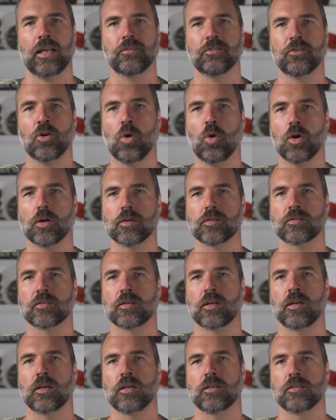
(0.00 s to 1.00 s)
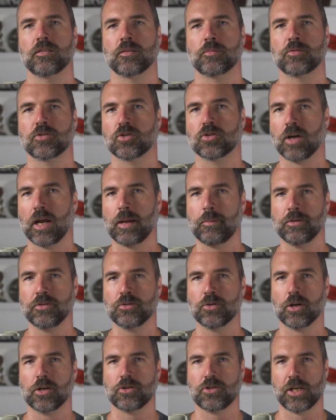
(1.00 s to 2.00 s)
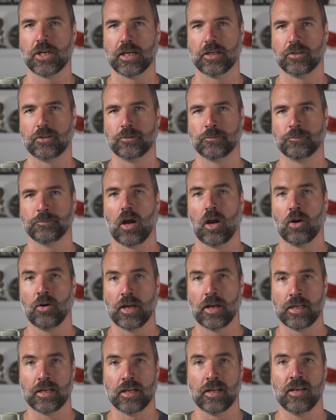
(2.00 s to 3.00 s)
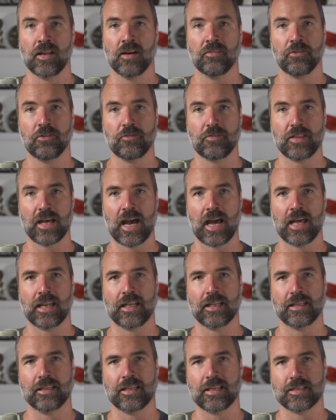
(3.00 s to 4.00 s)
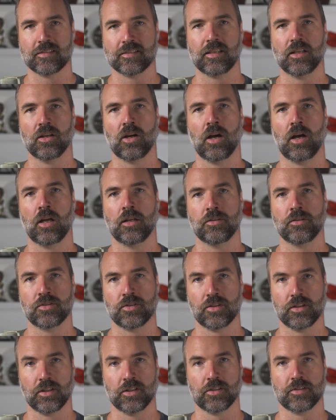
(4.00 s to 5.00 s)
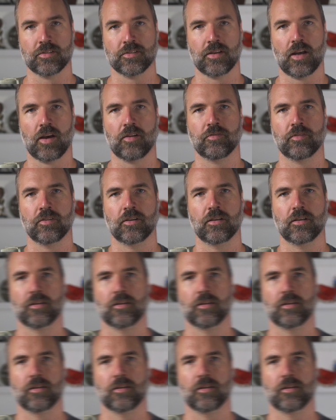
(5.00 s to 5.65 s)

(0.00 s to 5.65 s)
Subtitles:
of course, subscribing to our channel. All right, enough of that. Let's get on to the good stuff.